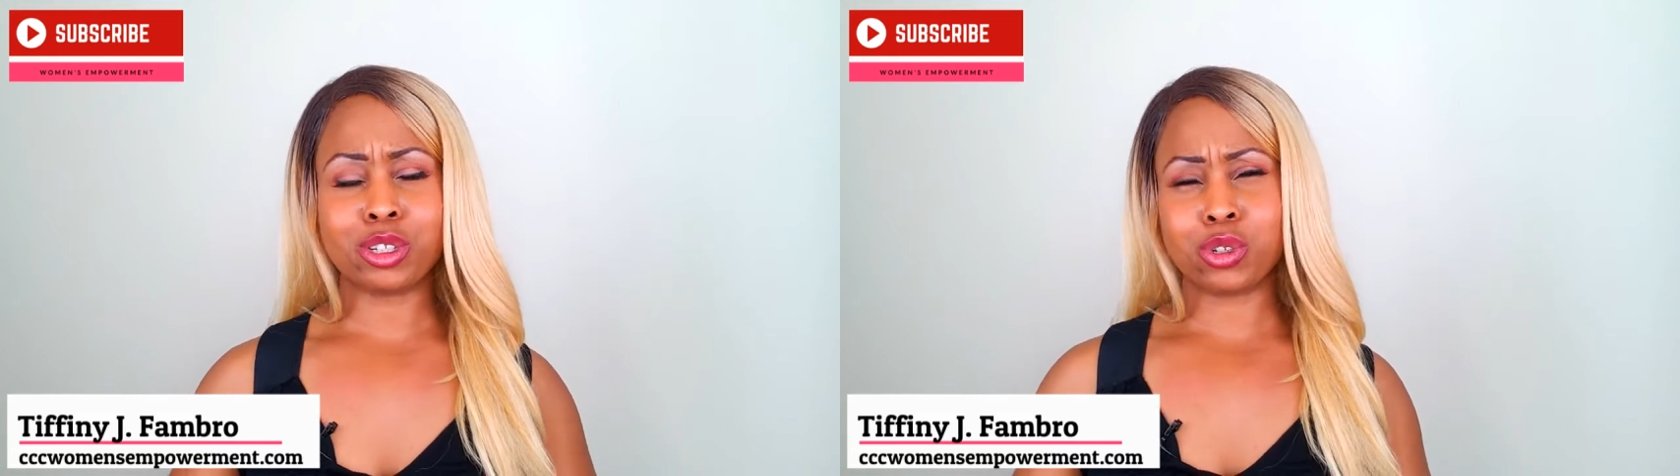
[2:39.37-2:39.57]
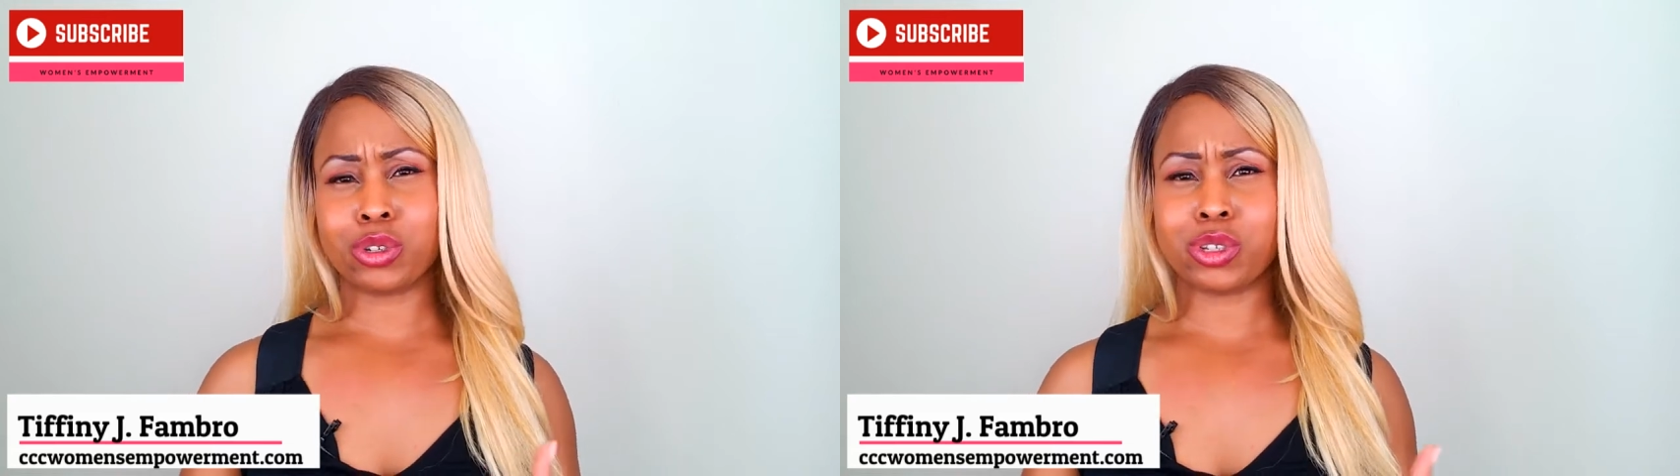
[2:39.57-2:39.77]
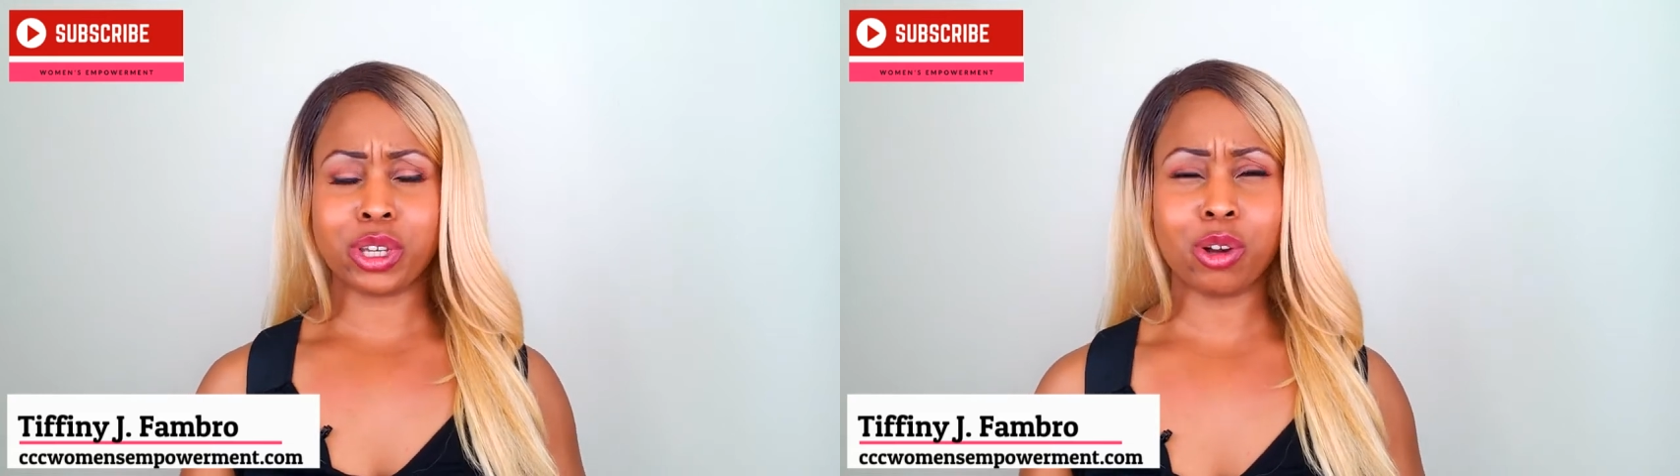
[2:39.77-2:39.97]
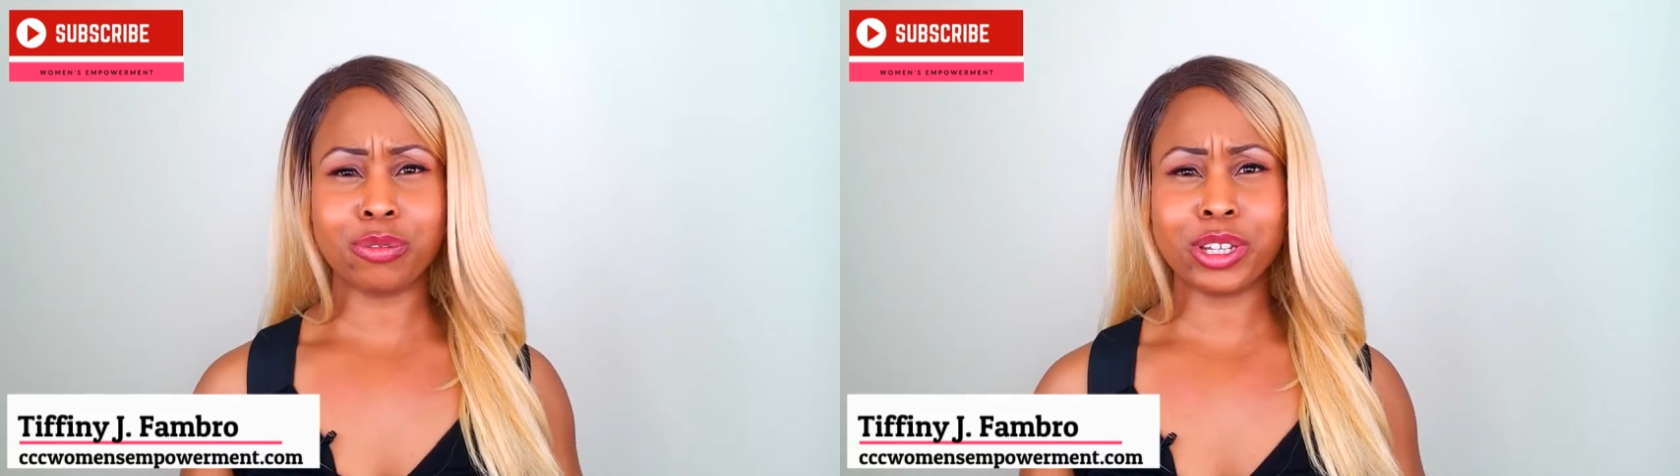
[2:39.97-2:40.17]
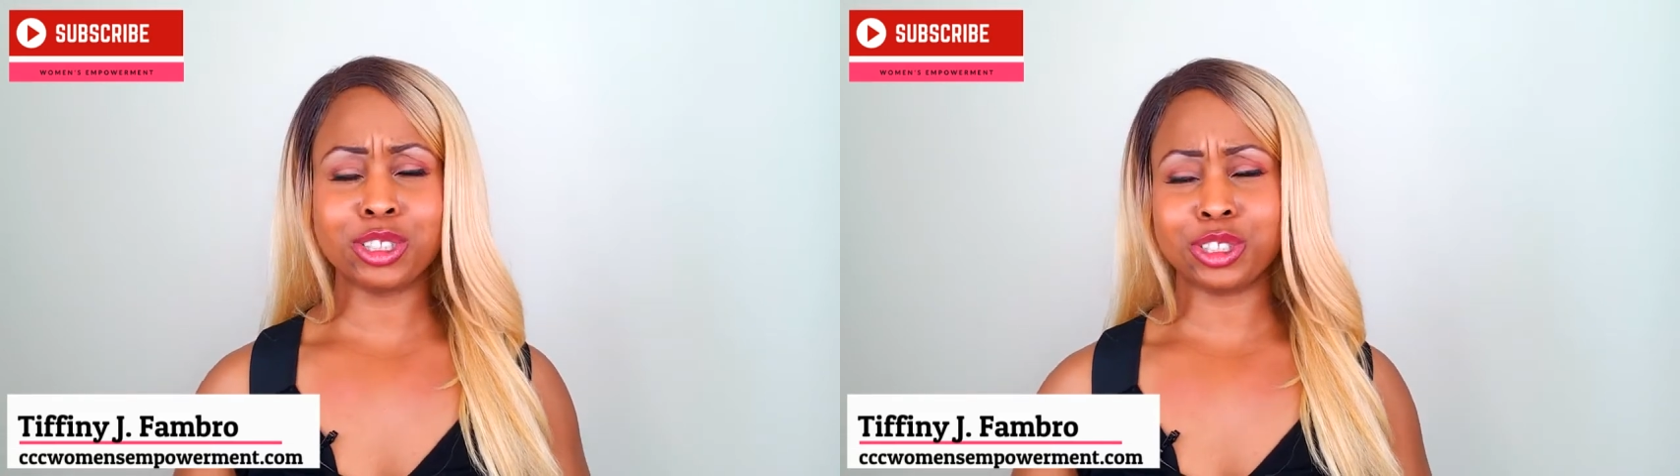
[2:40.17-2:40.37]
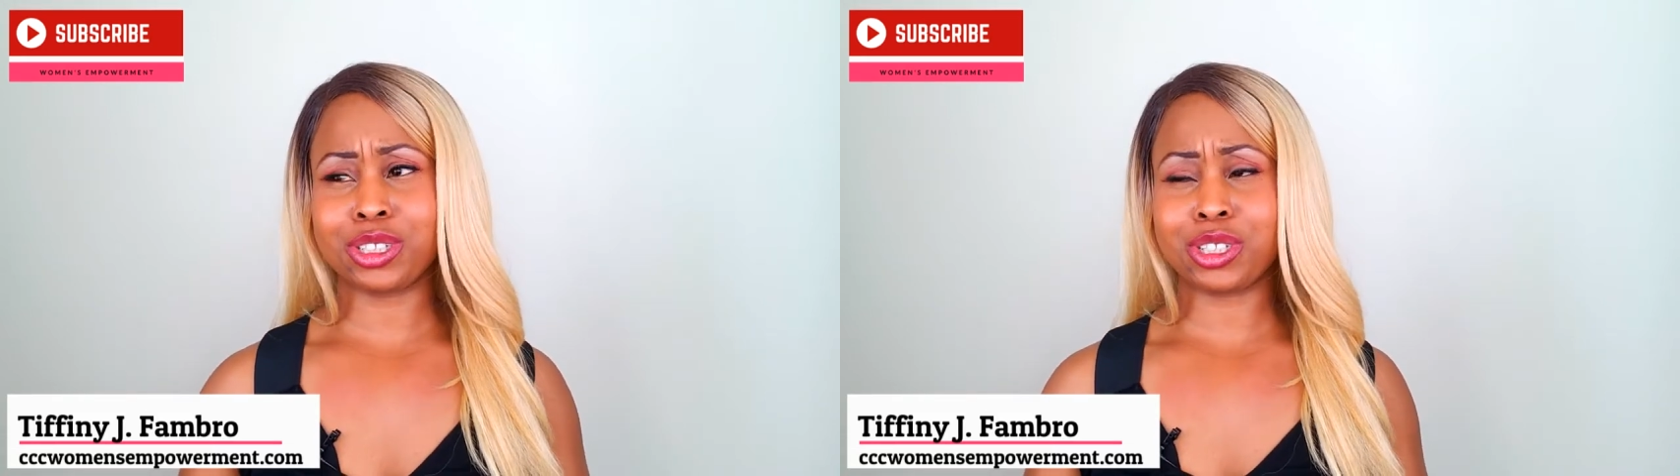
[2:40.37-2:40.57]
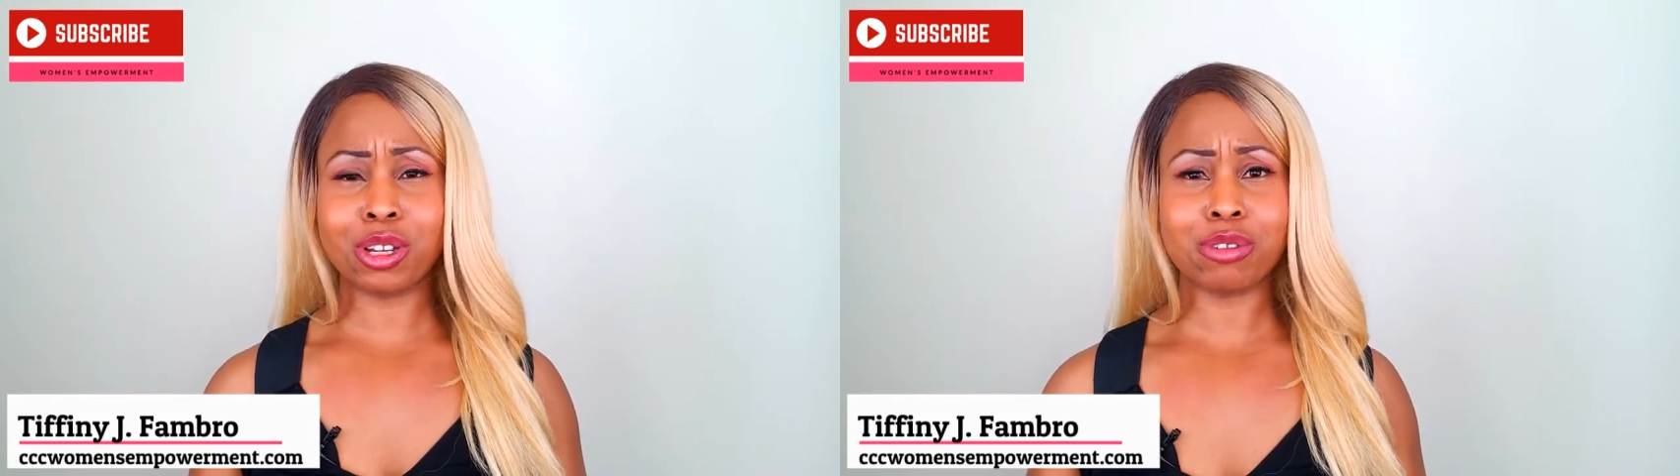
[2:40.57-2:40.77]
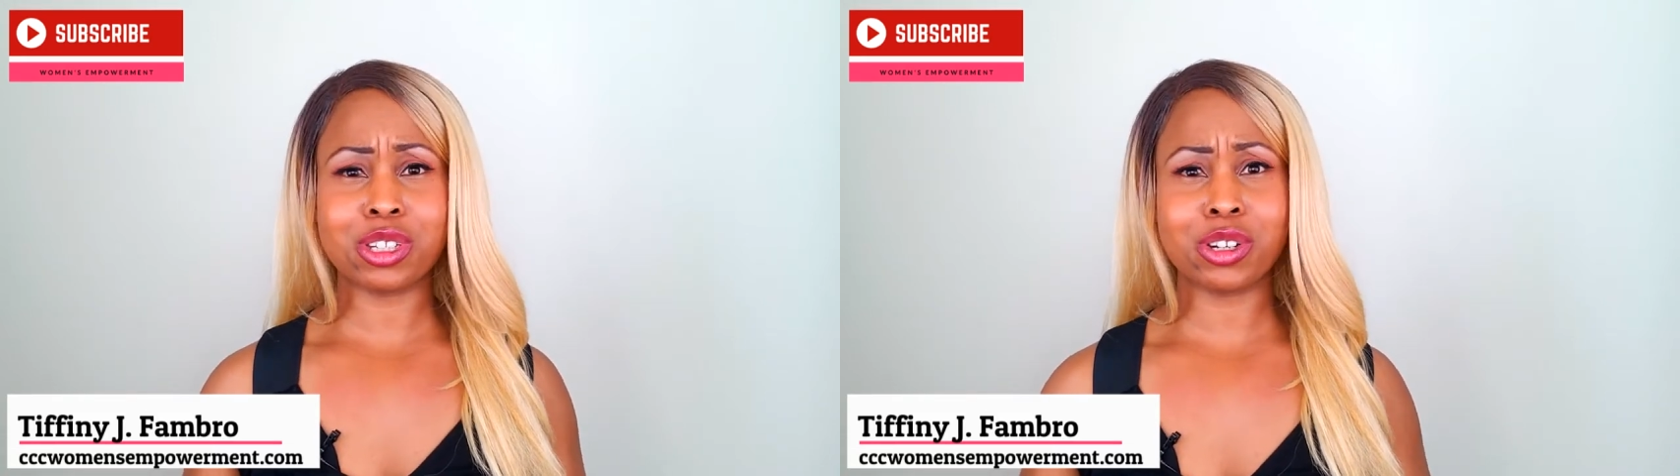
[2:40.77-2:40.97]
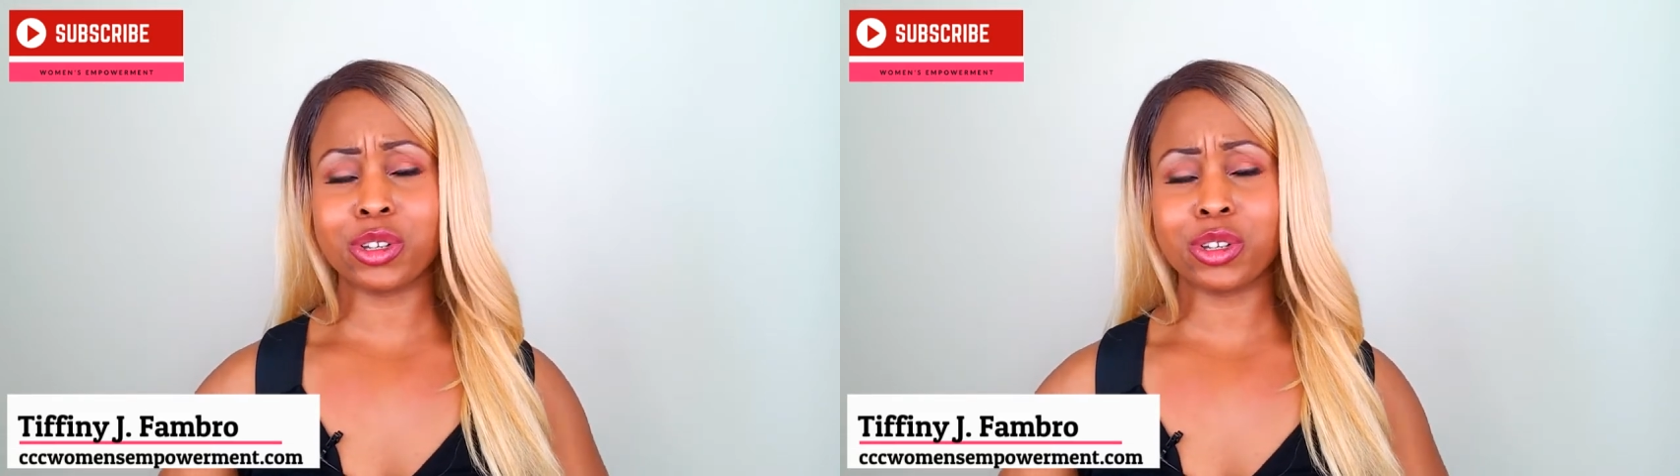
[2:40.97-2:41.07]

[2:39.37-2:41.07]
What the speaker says: you're selfish and self-centered,